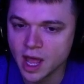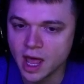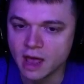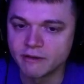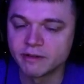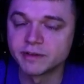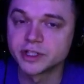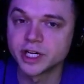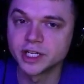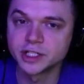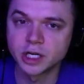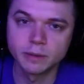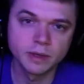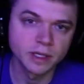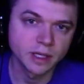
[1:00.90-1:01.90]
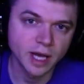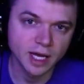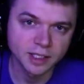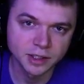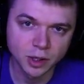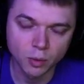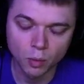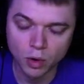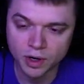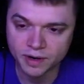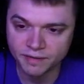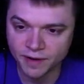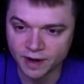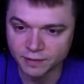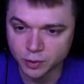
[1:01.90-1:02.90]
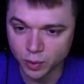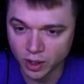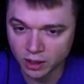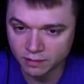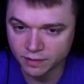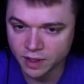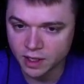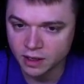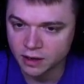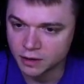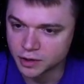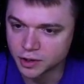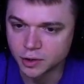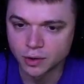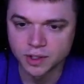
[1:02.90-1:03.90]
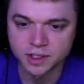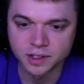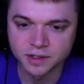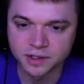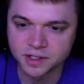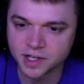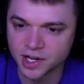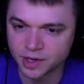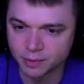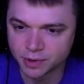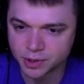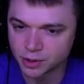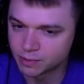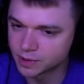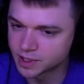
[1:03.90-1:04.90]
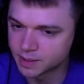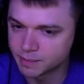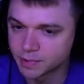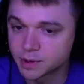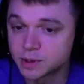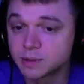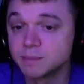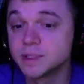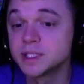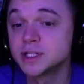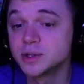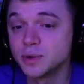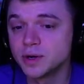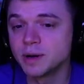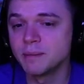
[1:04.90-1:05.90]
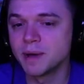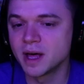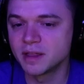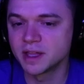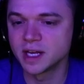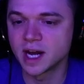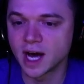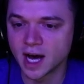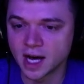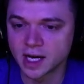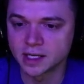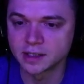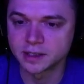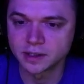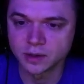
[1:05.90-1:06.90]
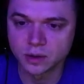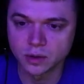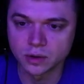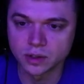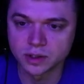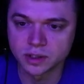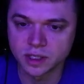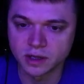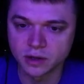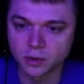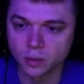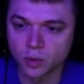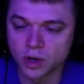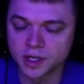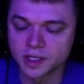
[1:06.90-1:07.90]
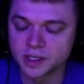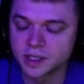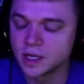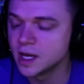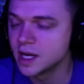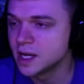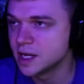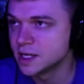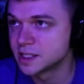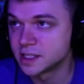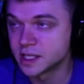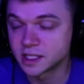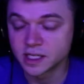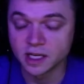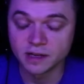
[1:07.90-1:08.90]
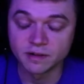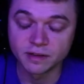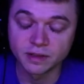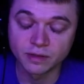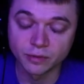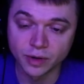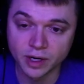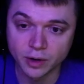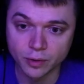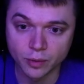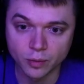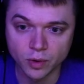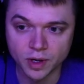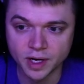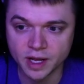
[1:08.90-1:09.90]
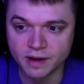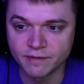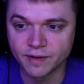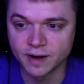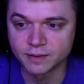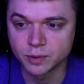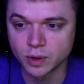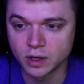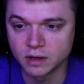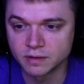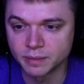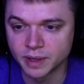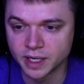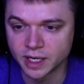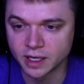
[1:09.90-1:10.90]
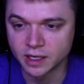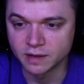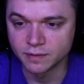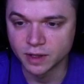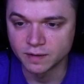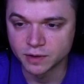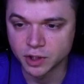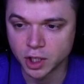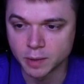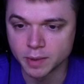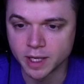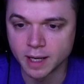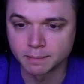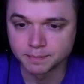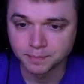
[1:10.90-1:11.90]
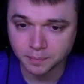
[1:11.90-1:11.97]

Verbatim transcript: If you have the Shiny Charm, the odds are one in five twelve. You should know this. These are standard Masuda, Masuda method odds. So it's either one in six eighty-three or one in five twelve, depending on if you have Charm or not.